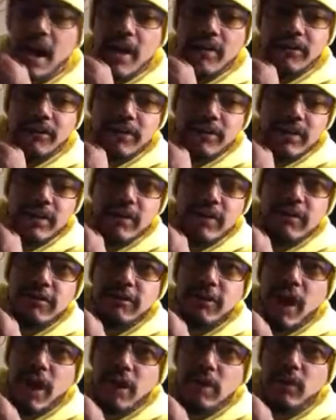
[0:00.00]
off
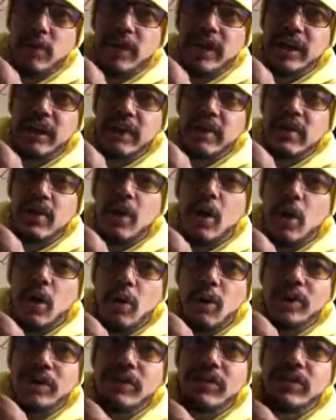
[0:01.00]
following
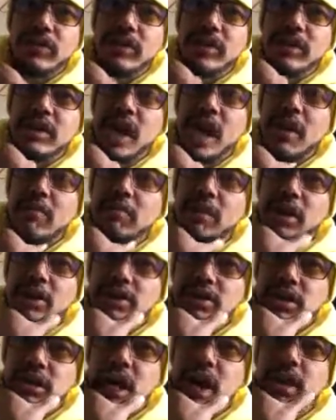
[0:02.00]
Horus, the top
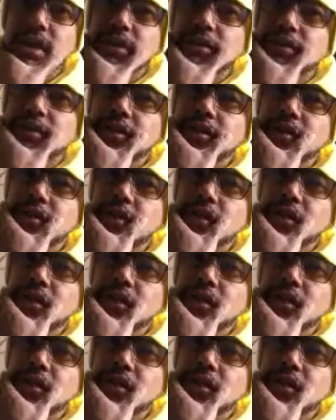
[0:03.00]
martial artist,